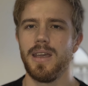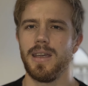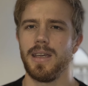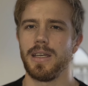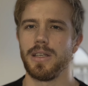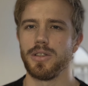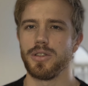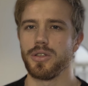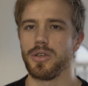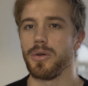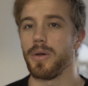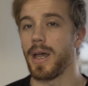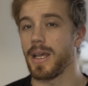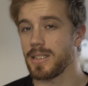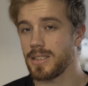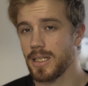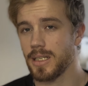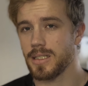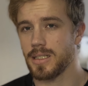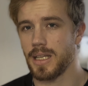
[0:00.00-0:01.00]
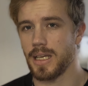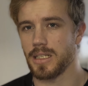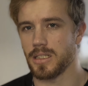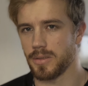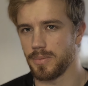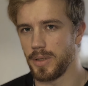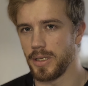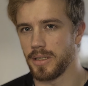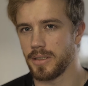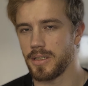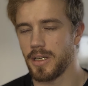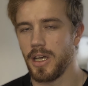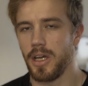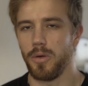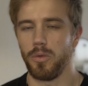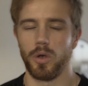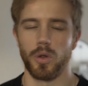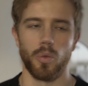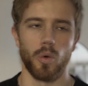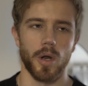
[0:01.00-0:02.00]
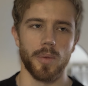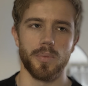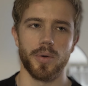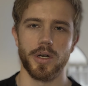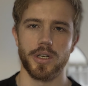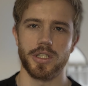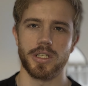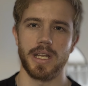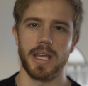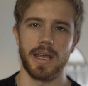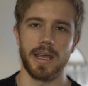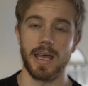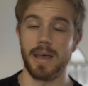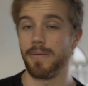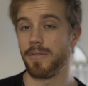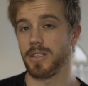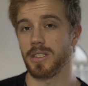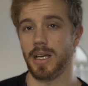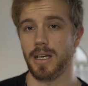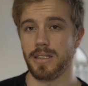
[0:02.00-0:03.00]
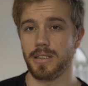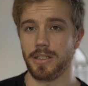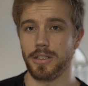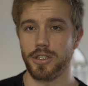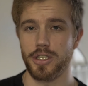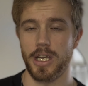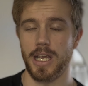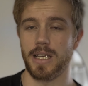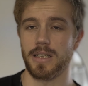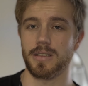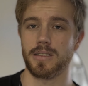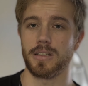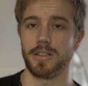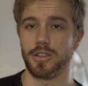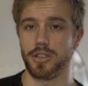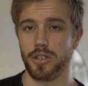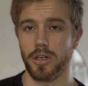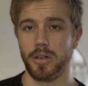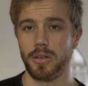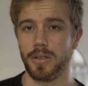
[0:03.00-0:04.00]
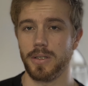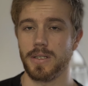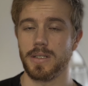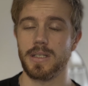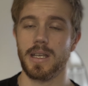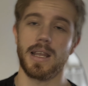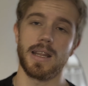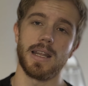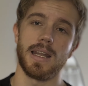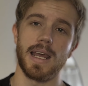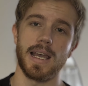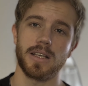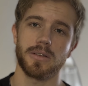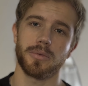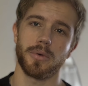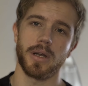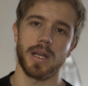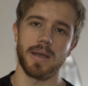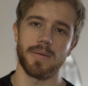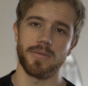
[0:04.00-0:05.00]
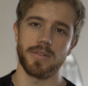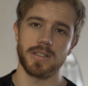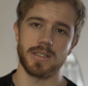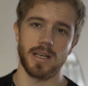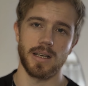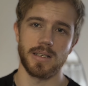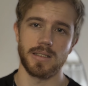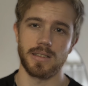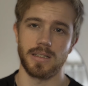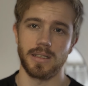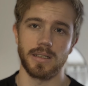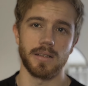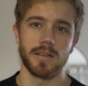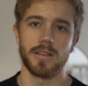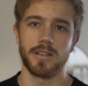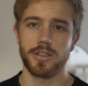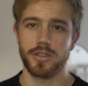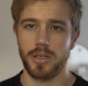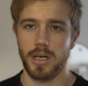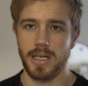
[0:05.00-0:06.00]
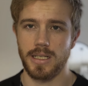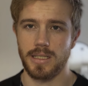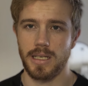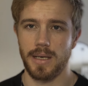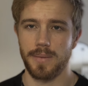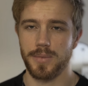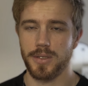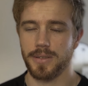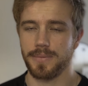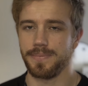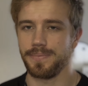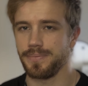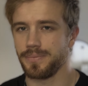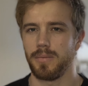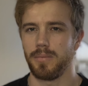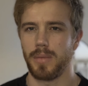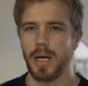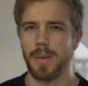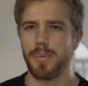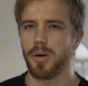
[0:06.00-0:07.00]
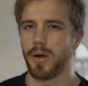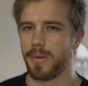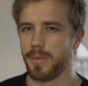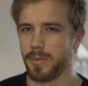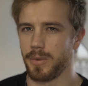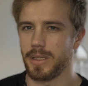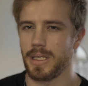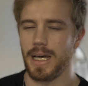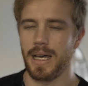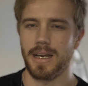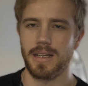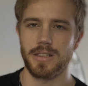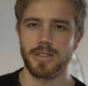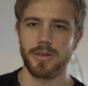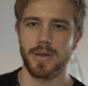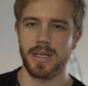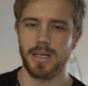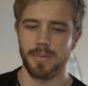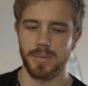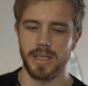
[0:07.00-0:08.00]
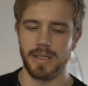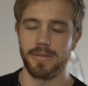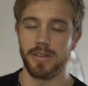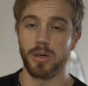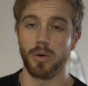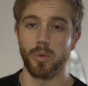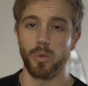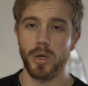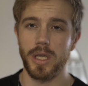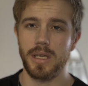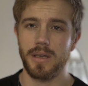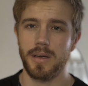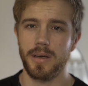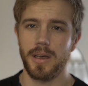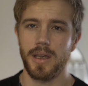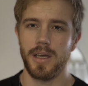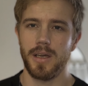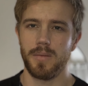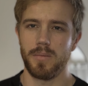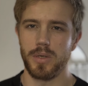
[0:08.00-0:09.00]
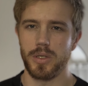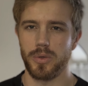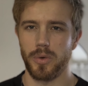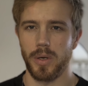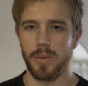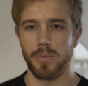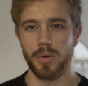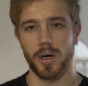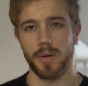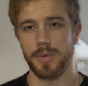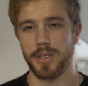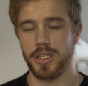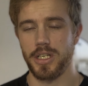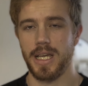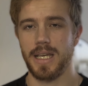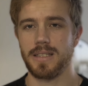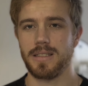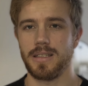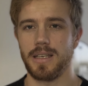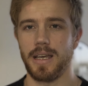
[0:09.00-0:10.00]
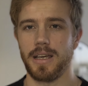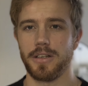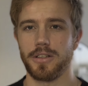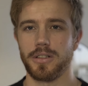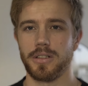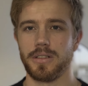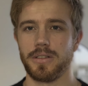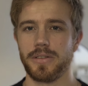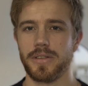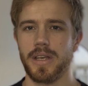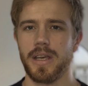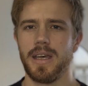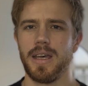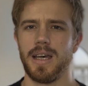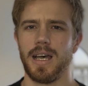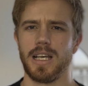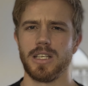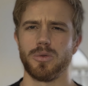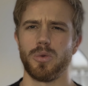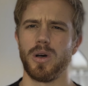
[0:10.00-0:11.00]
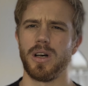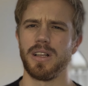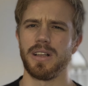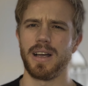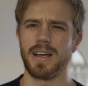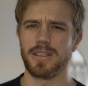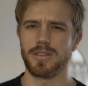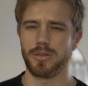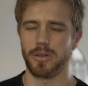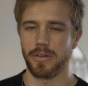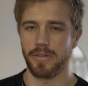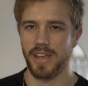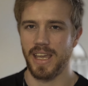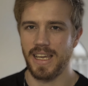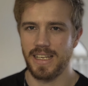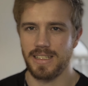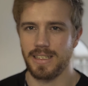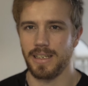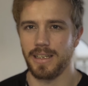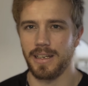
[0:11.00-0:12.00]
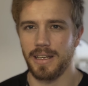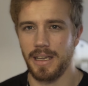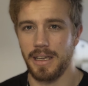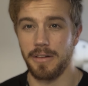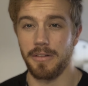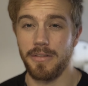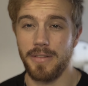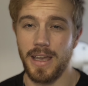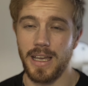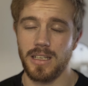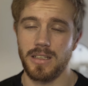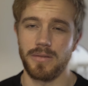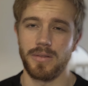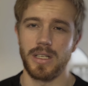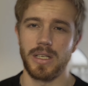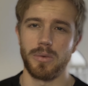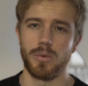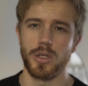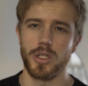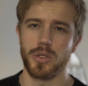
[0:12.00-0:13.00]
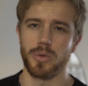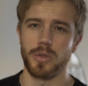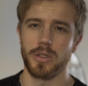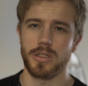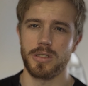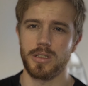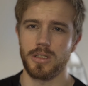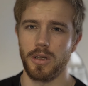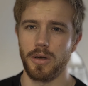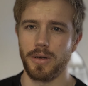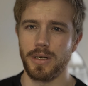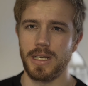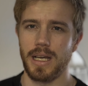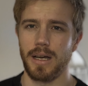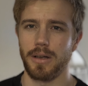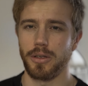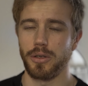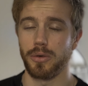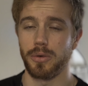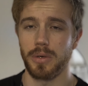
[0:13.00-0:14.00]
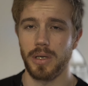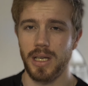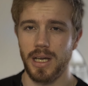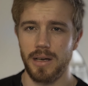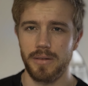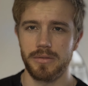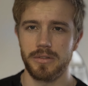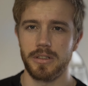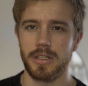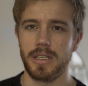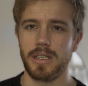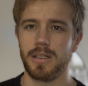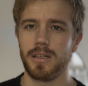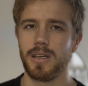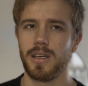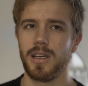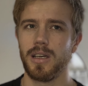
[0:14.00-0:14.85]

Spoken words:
into a 6-day split, with one push day emphasizing chest and shoulders and the next one emphasizing triceps. My problem with that is you end up leaving a week between proper chest sessions, as well as sort of hitting it ineffectively, which will slow down your recovery